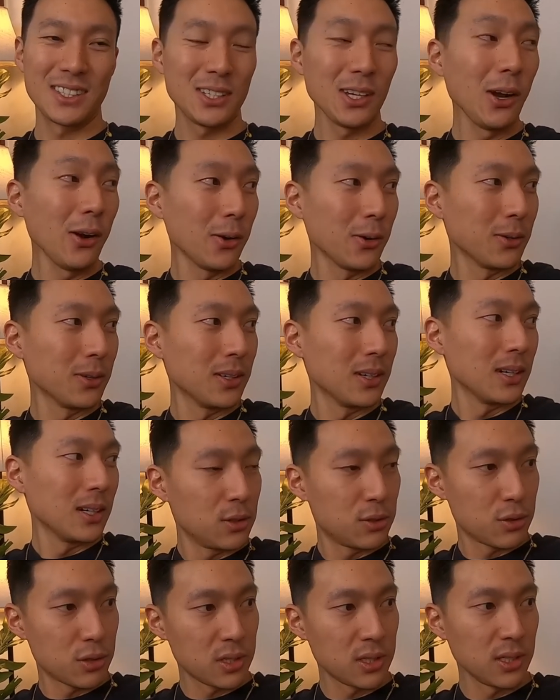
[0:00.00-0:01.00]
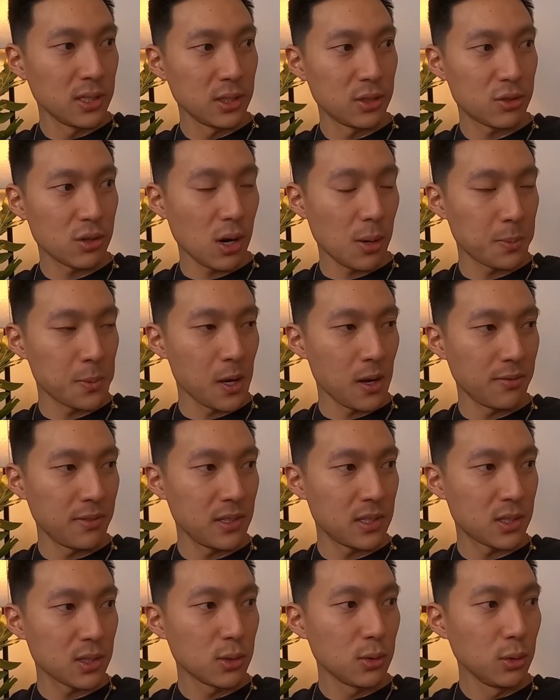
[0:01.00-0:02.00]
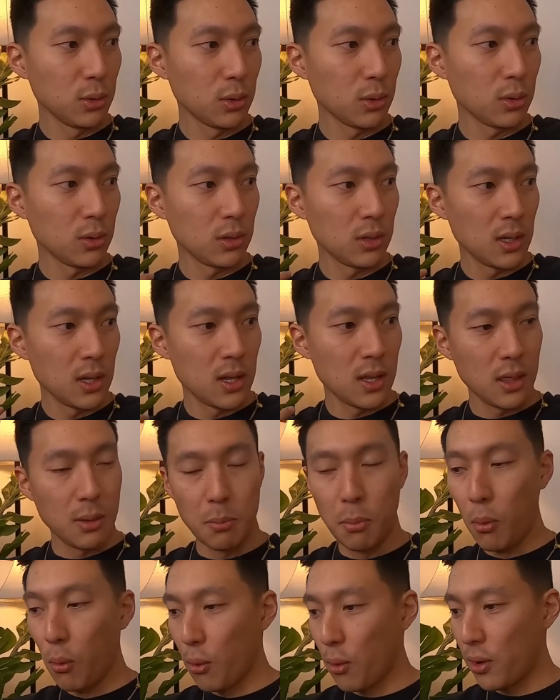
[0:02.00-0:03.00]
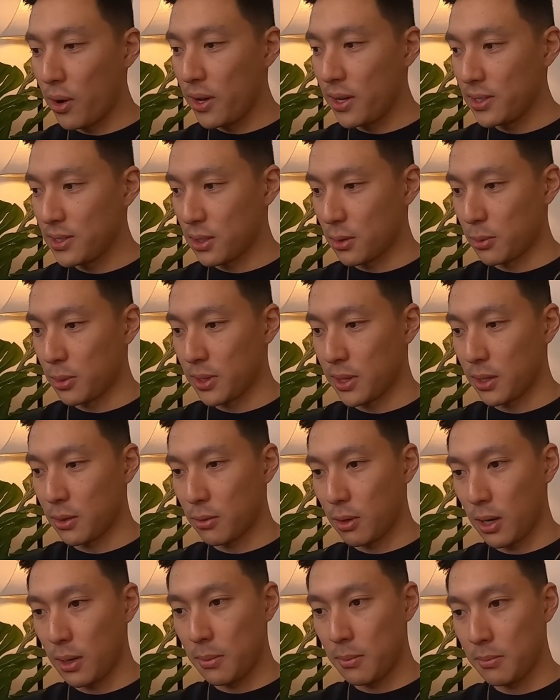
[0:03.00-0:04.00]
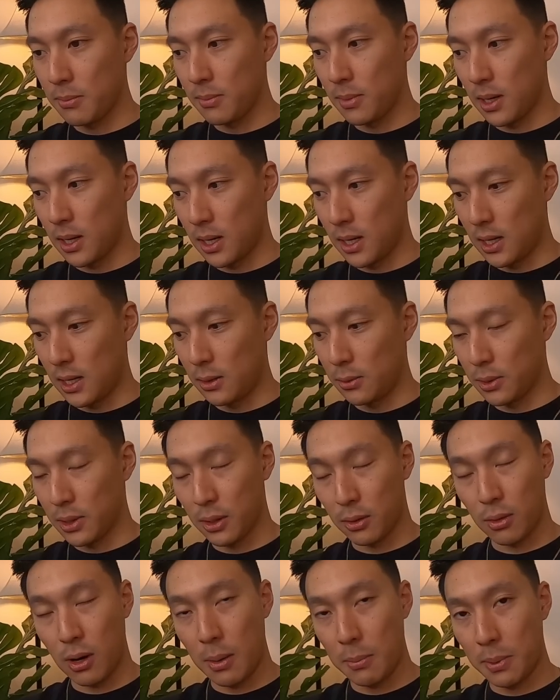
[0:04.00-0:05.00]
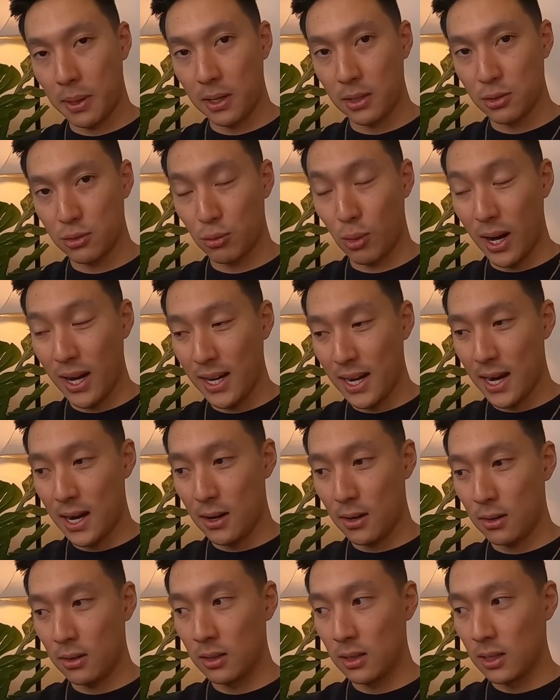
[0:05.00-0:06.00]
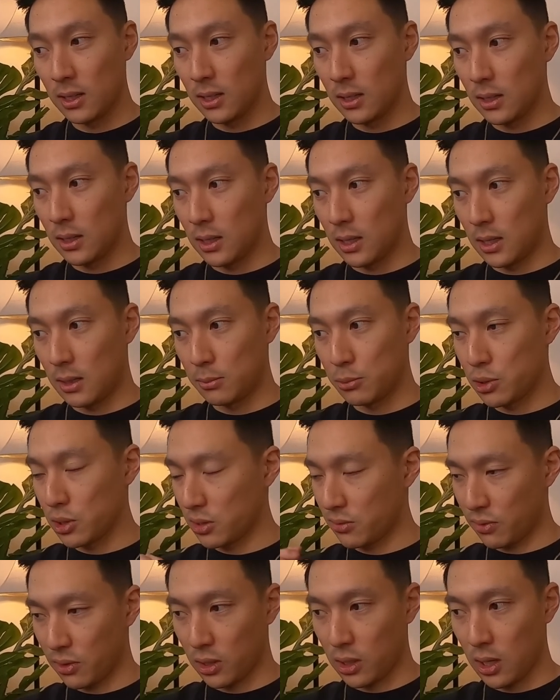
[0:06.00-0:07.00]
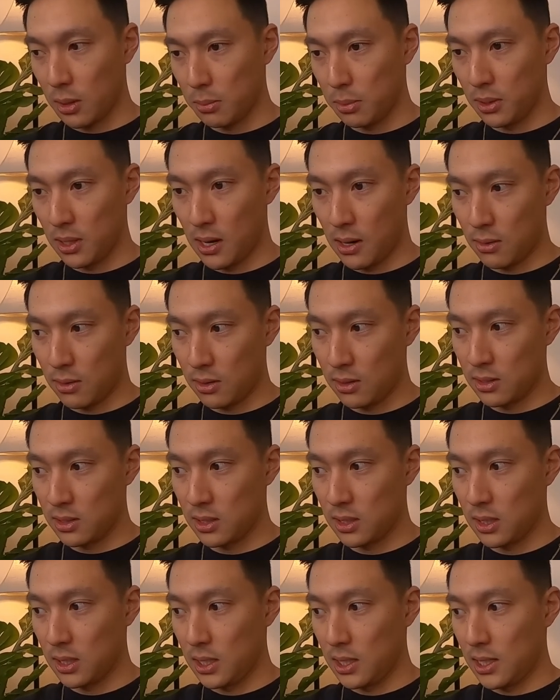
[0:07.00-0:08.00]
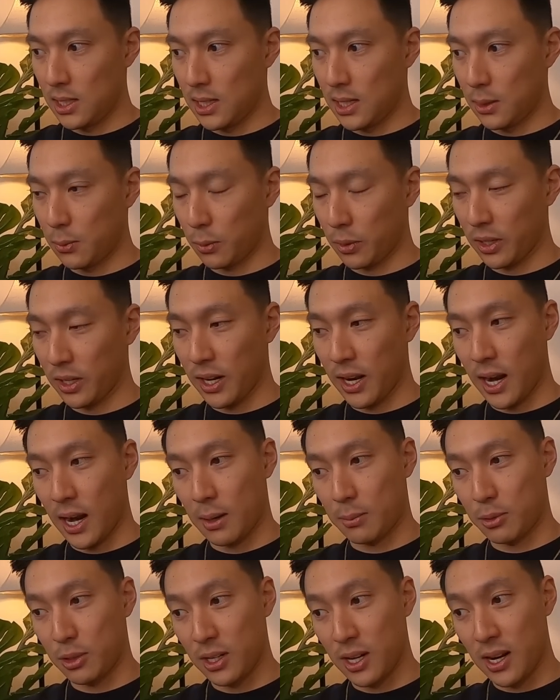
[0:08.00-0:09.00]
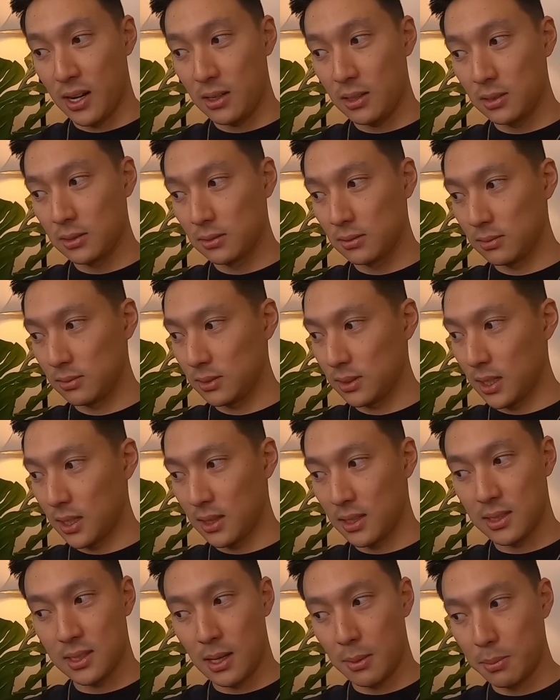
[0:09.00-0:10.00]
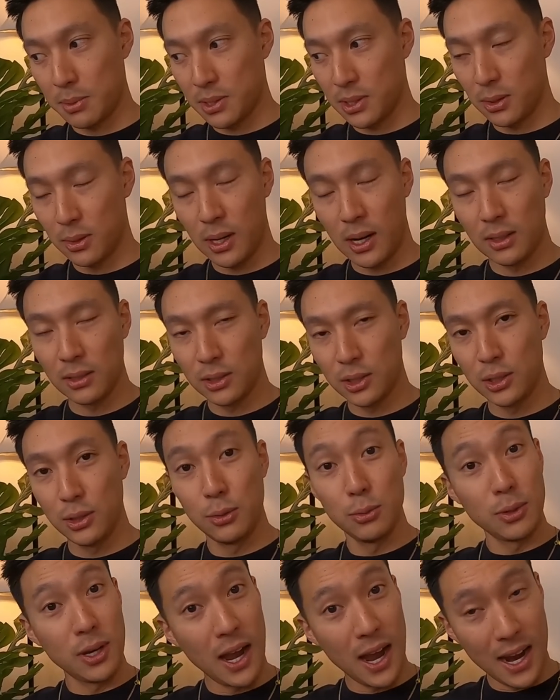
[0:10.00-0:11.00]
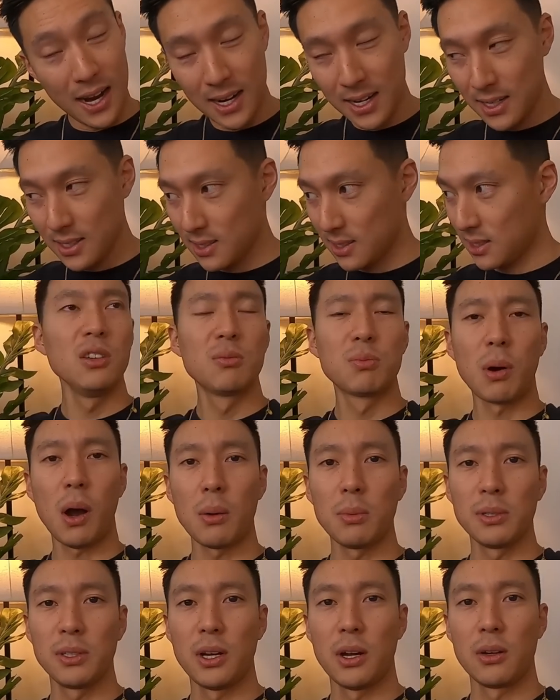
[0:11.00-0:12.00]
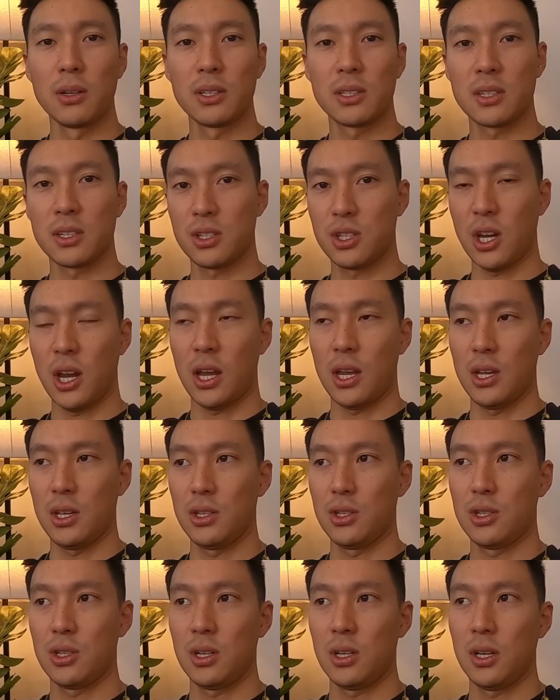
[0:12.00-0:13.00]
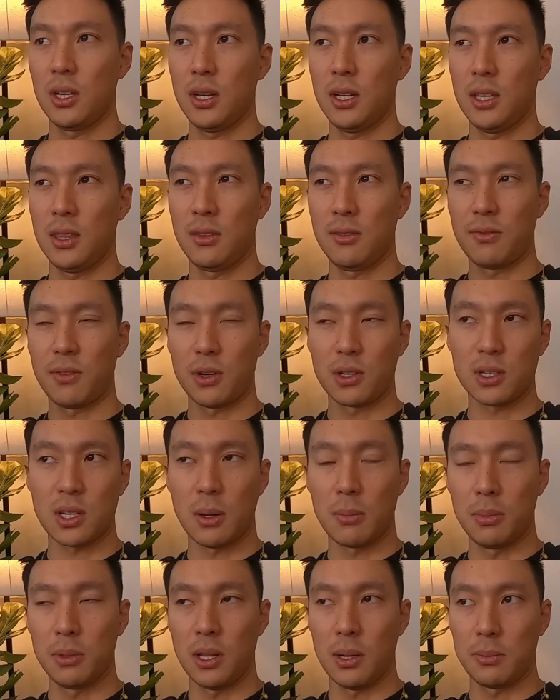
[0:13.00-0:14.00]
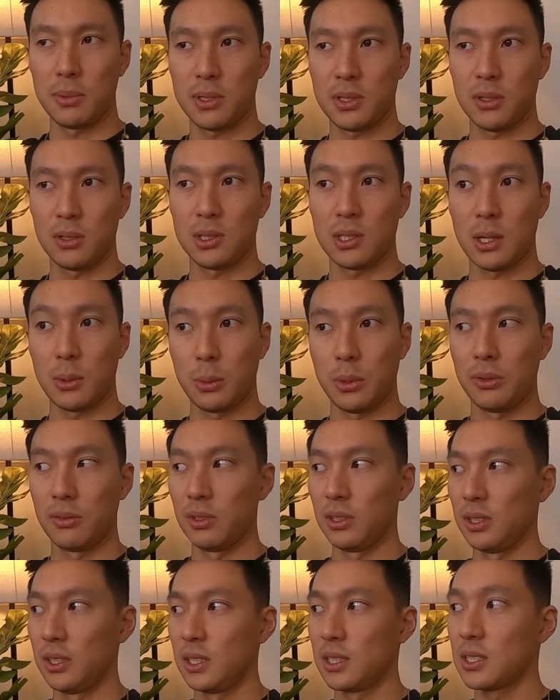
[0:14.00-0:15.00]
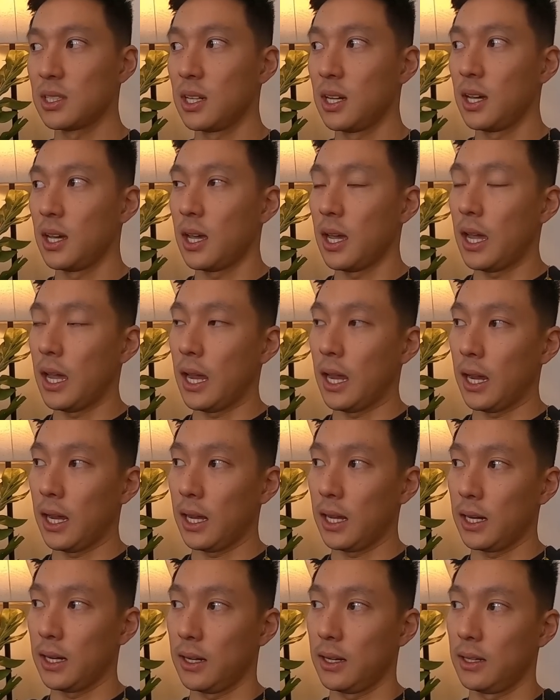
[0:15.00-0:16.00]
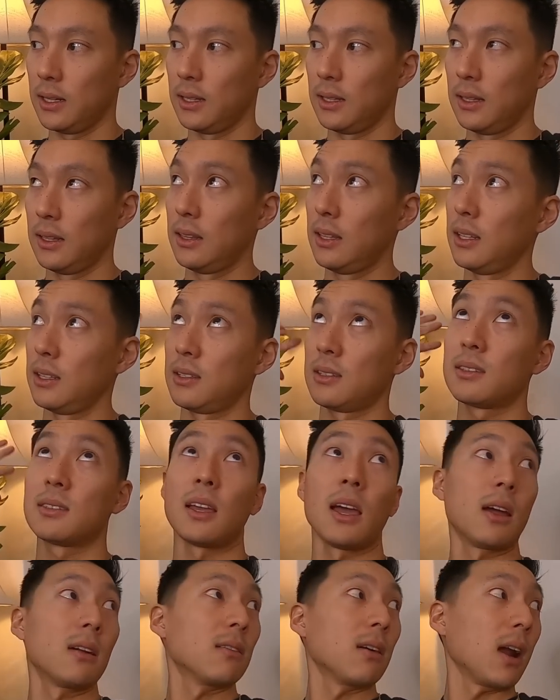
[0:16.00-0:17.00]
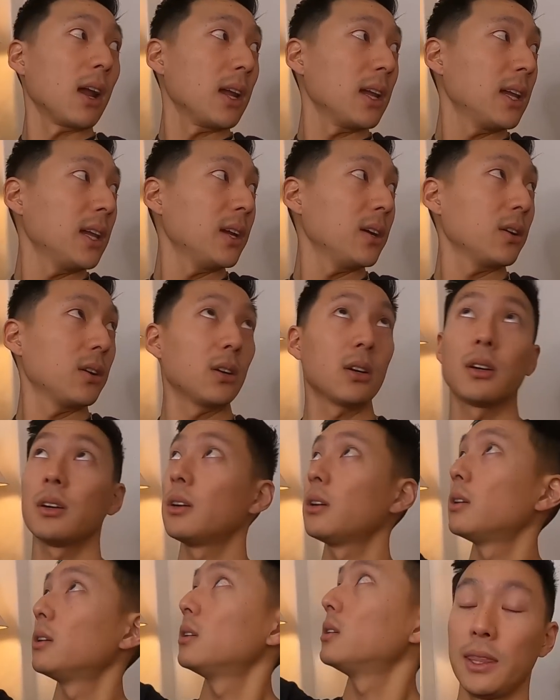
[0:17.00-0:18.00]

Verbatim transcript: So yeah, Drascilla's dropped off at school. The boys are with their grand uh, with their grandparents right now, um, just for a couple hours, and we're gonna hammer it out. Get this episode out to you guys. You've probably noticed a change in the first couple episodes that we released, and this set right here.